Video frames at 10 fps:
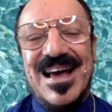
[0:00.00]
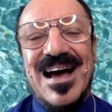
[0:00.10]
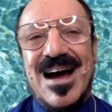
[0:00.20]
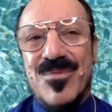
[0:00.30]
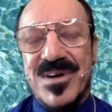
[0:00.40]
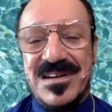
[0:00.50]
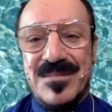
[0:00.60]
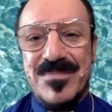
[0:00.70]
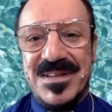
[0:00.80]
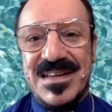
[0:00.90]
Are we going
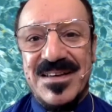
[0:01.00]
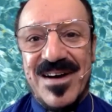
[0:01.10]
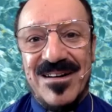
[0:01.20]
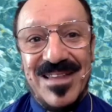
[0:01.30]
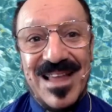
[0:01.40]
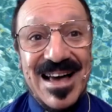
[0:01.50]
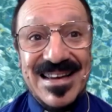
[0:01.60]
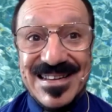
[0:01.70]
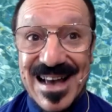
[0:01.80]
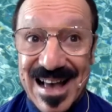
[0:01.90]
to believe our
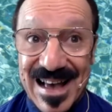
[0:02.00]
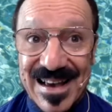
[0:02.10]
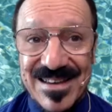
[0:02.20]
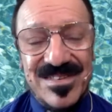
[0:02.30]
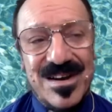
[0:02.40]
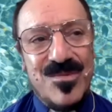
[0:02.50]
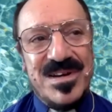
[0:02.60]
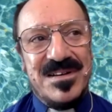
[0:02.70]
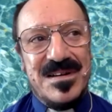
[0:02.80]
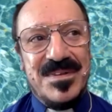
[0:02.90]
lying eyes? Are we
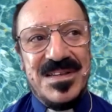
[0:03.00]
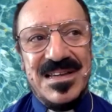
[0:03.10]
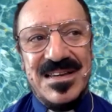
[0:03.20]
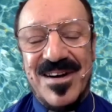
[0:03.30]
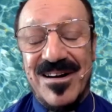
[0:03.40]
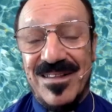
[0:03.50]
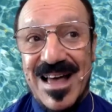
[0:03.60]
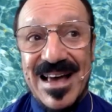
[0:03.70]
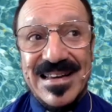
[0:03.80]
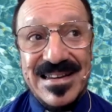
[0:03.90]
going to believe our
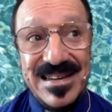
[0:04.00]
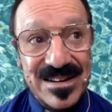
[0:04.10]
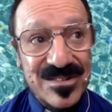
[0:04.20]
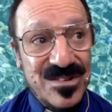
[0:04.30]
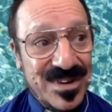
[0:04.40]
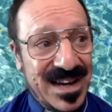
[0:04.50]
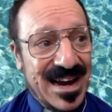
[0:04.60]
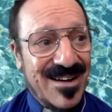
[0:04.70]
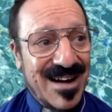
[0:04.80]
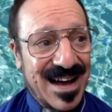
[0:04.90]
lying ears? Okay,
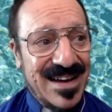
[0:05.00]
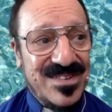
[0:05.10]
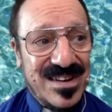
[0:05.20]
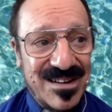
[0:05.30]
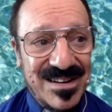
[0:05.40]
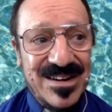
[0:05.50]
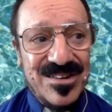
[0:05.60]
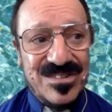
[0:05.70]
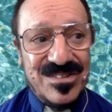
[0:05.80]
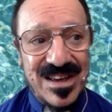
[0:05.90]
our eyes and our
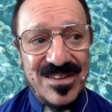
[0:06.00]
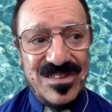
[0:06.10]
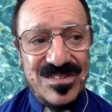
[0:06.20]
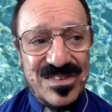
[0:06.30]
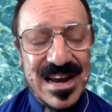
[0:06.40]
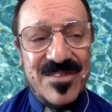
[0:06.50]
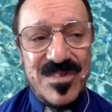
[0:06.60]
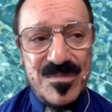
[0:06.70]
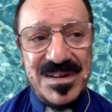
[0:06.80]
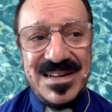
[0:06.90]
ears tells us that
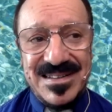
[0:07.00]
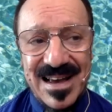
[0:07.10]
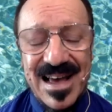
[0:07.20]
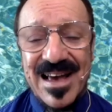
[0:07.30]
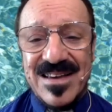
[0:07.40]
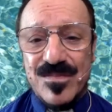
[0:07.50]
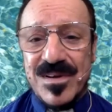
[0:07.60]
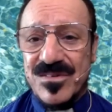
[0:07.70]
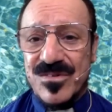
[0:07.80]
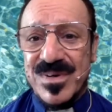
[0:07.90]
everybody dies,
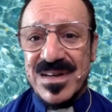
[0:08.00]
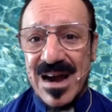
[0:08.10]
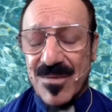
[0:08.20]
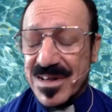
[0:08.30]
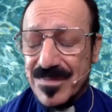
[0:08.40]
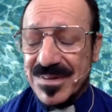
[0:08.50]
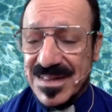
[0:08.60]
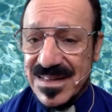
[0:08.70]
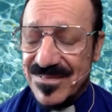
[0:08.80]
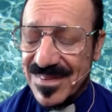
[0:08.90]
but are we going to
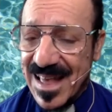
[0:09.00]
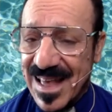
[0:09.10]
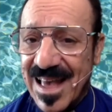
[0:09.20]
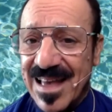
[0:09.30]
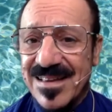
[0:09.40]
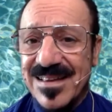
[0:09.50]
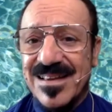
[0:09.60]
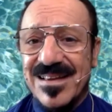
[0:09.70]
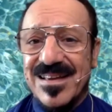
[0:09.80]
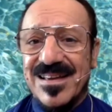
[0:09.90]
believe that?
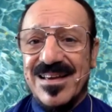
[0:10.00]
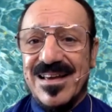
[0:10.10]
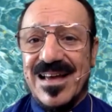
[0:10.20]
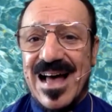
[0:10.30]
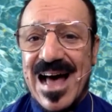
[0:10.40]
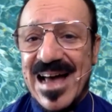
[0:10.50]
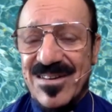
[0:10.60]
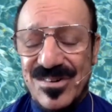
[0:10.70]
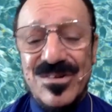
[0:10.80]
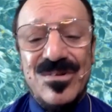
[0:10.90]
I
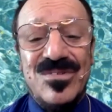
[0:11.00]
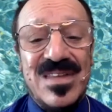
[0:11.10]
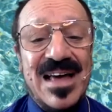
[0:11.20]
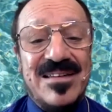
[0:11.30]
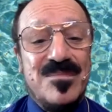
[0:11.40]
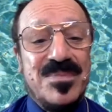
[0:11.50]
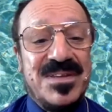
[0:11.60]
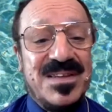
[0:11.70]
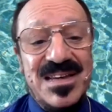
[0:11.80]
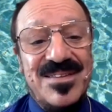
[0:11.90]
choose not to
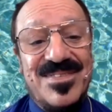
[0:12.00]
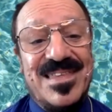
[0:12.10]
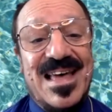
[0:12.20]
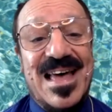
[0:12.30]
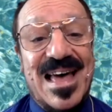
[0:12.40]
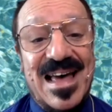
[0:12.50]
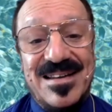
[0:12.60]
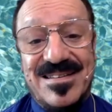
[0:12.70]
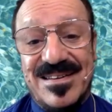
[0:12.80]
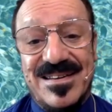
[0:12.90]
believe that.